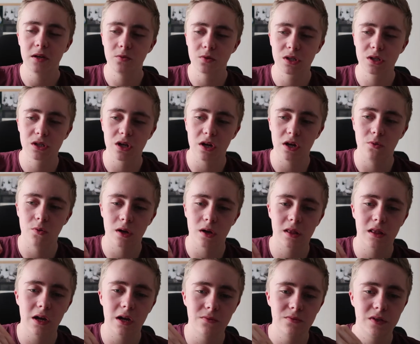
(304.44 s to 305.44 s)
He was gonna
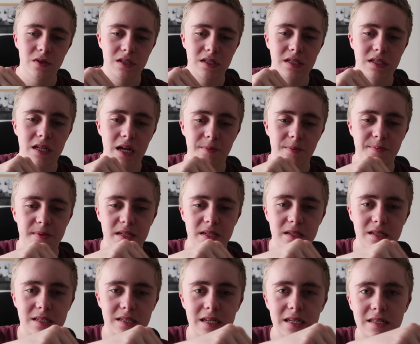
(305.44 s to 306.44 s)
walk down these steps
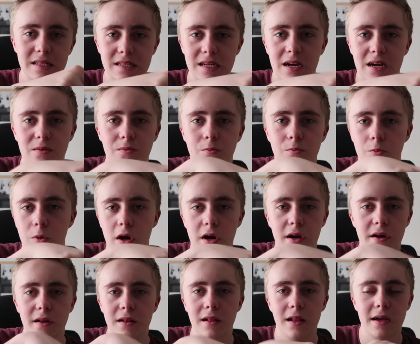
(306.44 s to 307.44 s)
and sit down
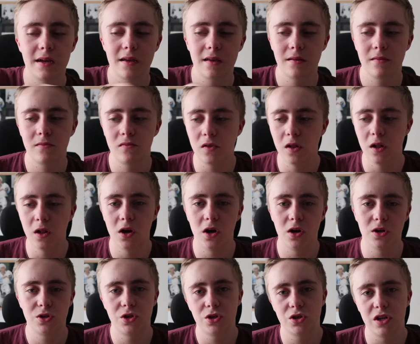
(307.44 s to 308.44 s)
by like the
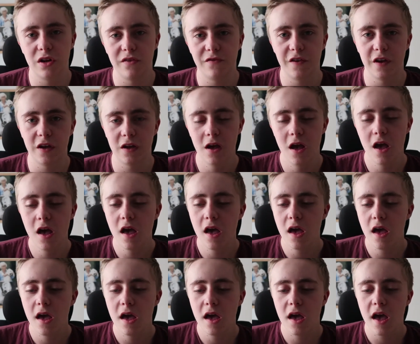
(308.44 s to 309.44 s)
lodge or something.
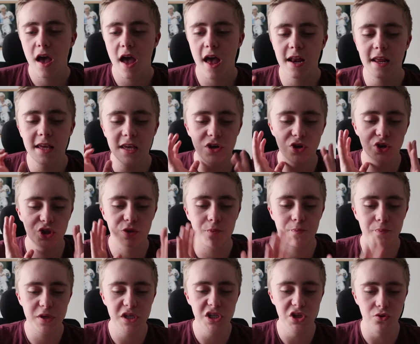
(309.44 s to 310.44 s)
And he just
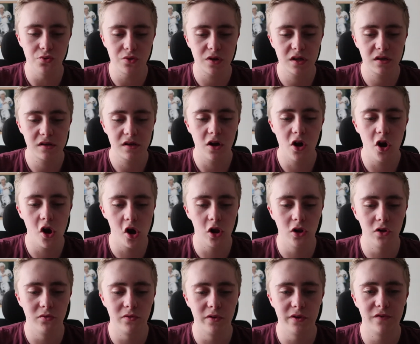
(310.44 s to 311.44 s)
puked
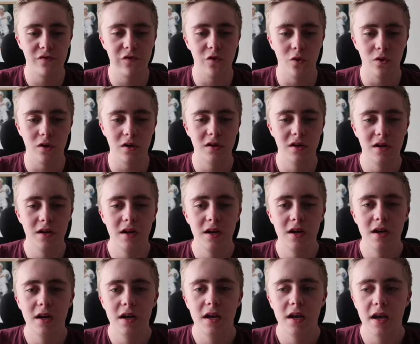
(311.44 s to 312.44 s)
all over the floor.
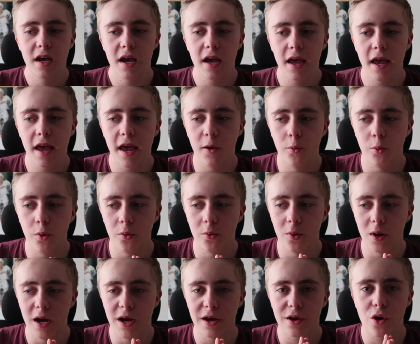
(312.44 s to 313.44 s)
And we
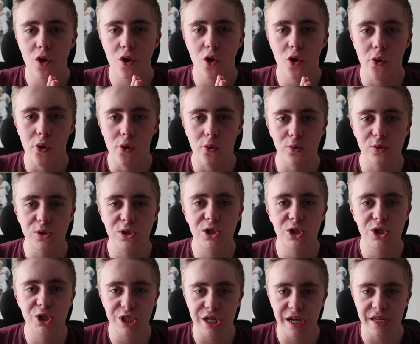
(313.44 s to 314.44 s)
were like, oh
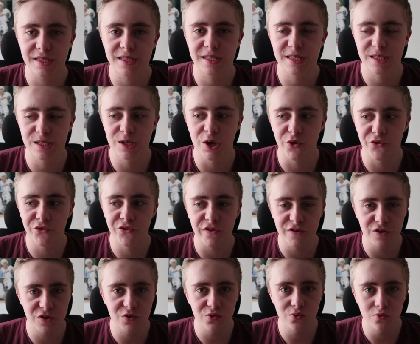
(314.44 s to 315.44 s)
shit,
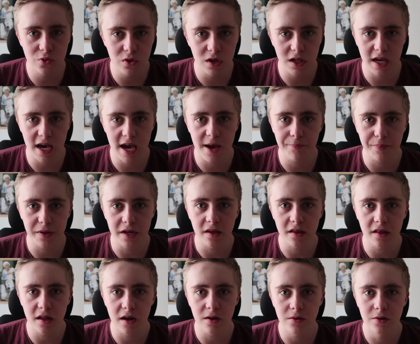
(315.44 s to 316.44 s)
something's really
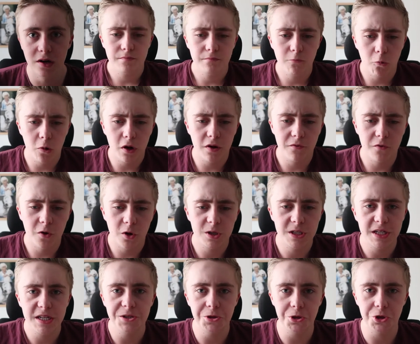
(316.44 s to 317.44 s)
happening now. One of our
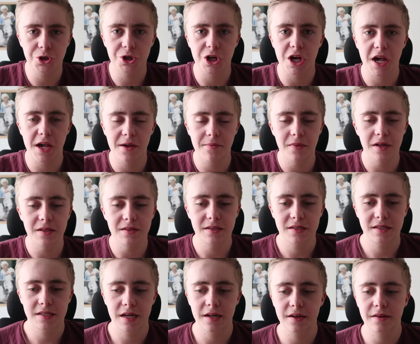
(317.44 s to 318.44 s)
teachers came and
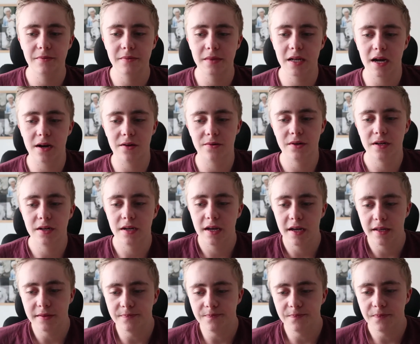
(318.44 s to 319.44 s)
sat him down,
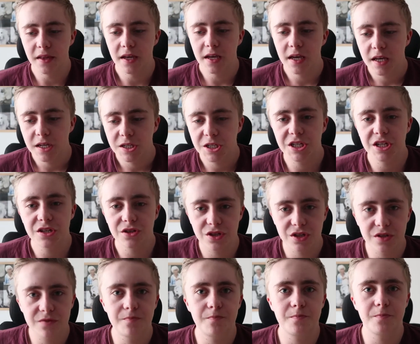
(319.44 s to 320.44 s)
and she
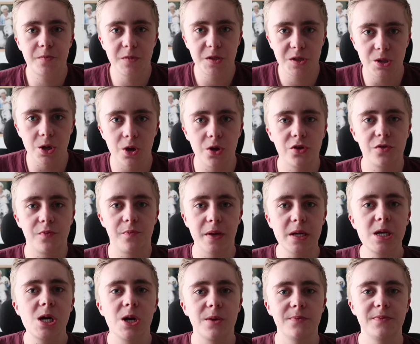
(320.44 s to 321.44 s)
is starting to
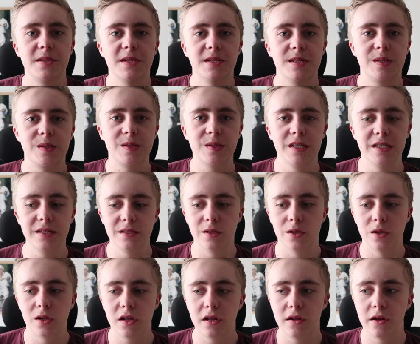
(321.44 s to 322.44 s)
pick up this
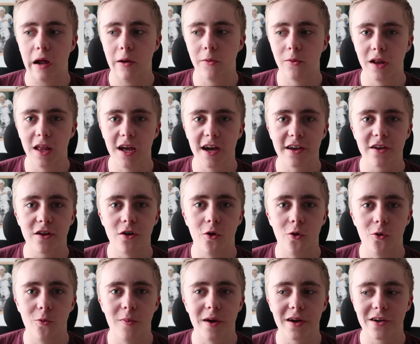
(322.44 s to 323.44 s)
needle, and I was like,
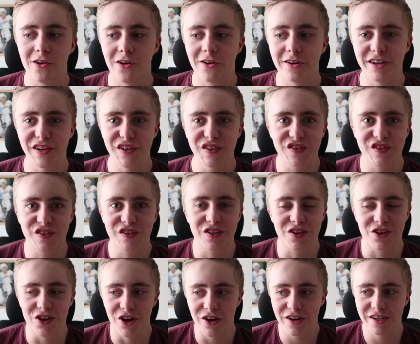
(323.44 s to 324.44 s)
oh my god, is
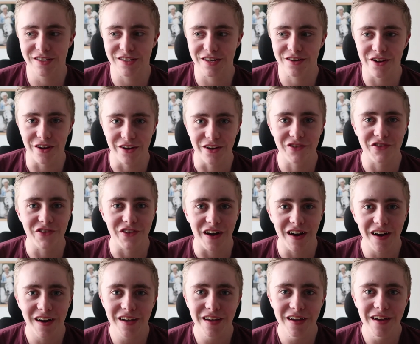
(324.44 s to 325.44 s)
he gonna
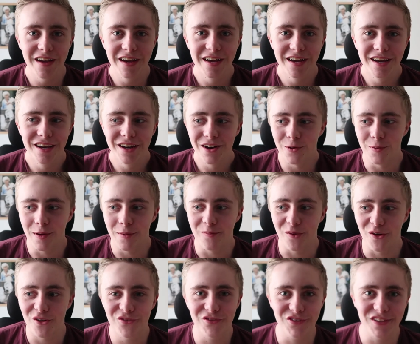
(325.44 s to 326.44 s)
die on my
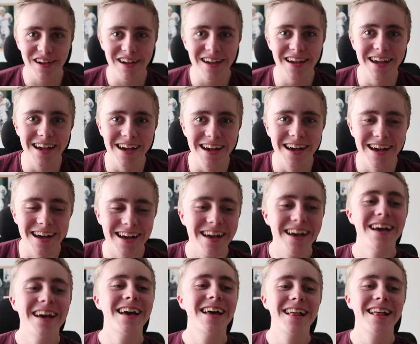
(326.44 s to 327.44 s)
birthday?
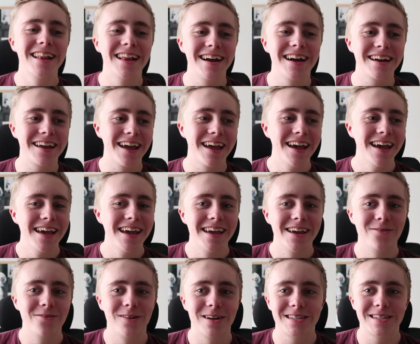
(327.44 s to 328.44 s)
Like,
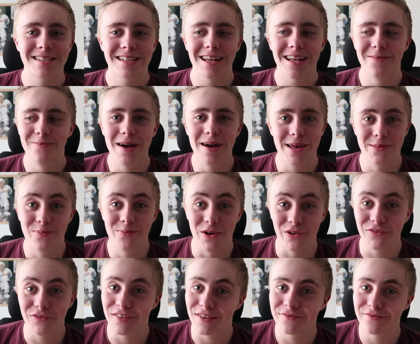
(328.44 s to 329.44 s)
it was a mad
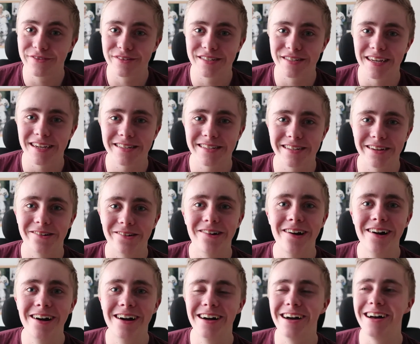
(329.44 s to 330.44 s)
birthday if you say so.
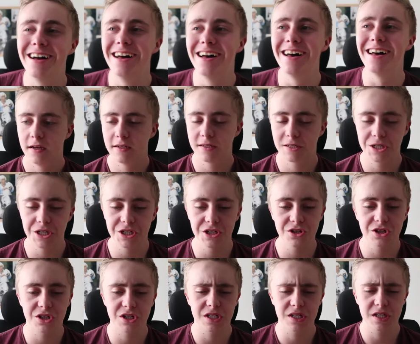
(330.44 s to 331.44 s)
And she
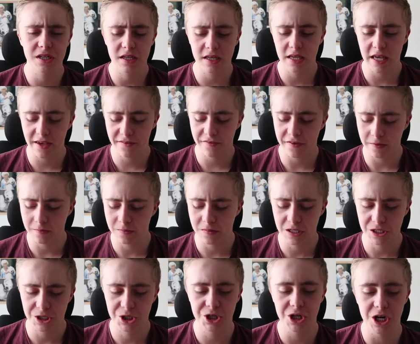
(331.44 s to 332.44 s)
just gave him
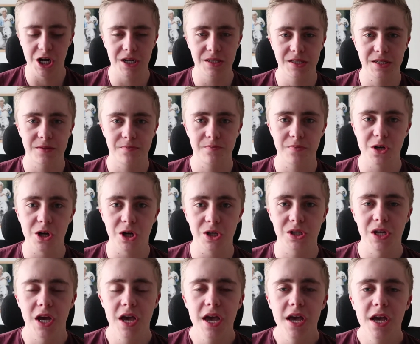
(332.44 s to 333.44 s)
the shot,
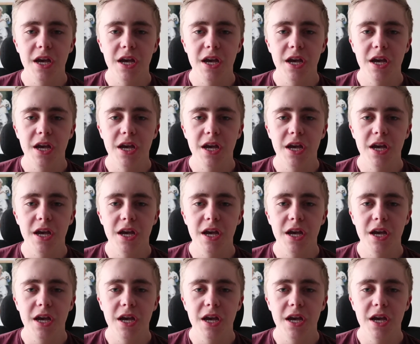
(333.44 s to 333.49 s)
because